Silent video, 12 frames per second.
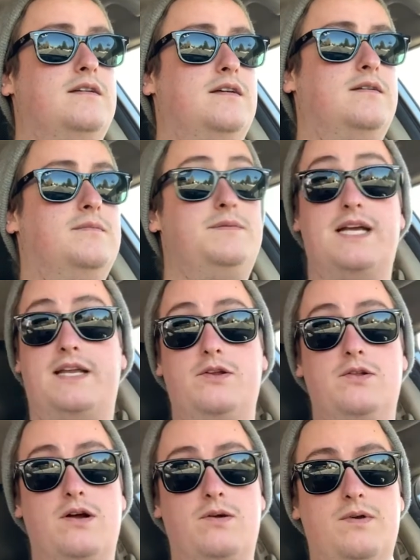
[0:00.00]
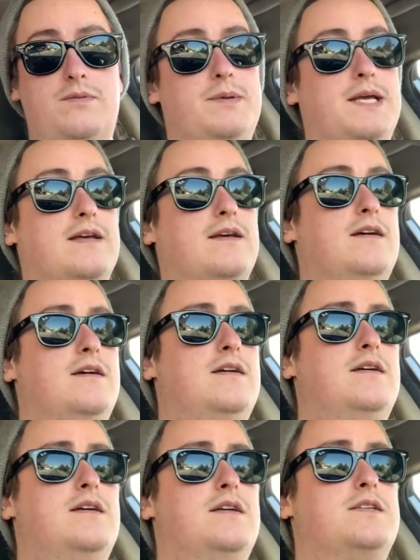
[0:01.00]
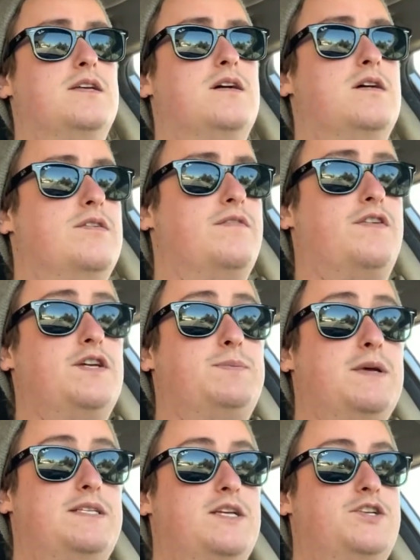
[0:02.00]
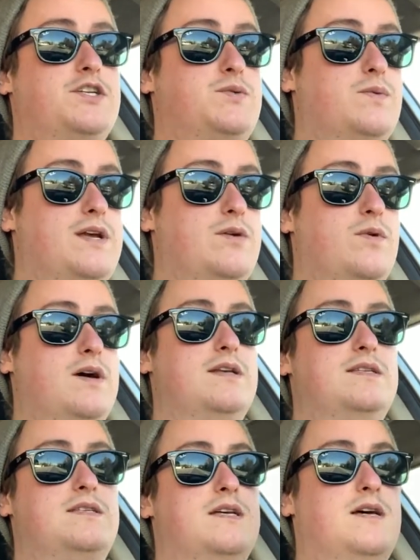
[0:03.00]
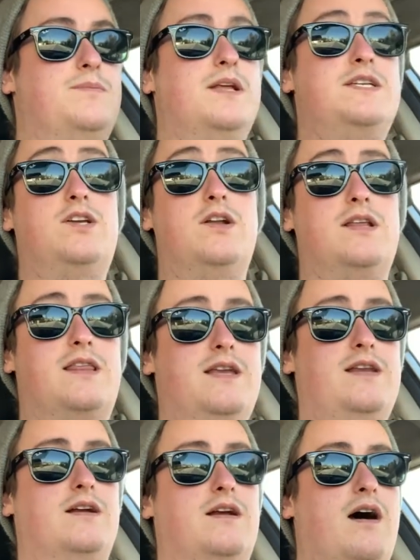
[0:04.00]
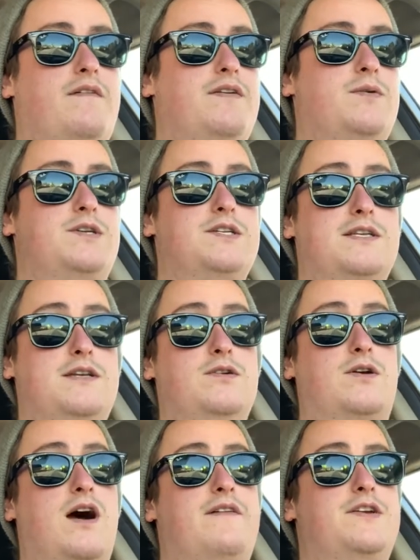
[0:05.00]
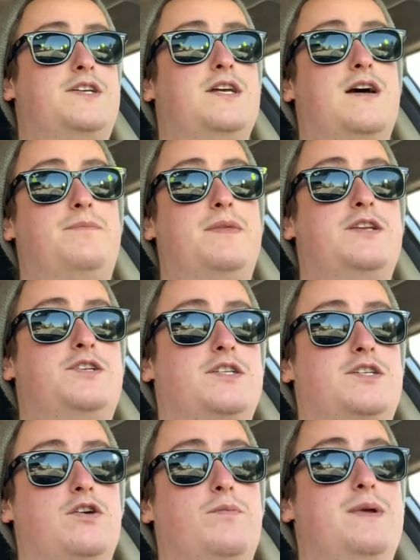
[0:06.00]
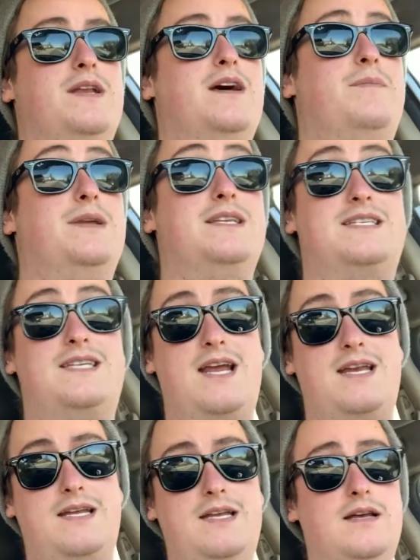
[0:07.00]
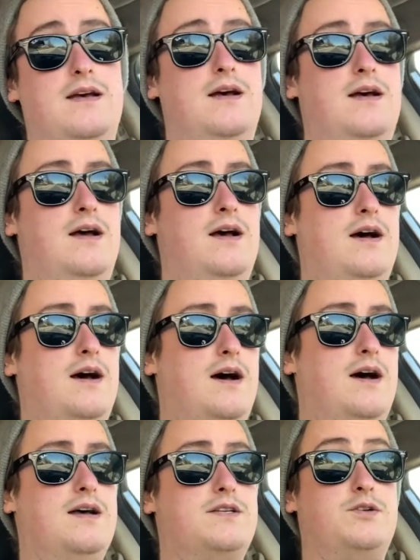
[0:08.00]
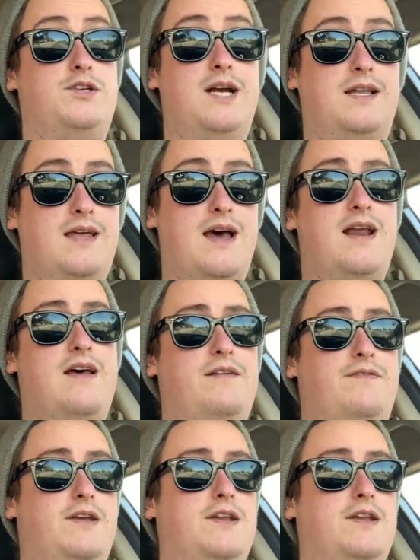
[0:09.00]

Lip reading: taking you along with me. So the first place I just went was a place called Athena Coffee, which is a new coffee shop that just opened up in Sandy. So check that out if you get a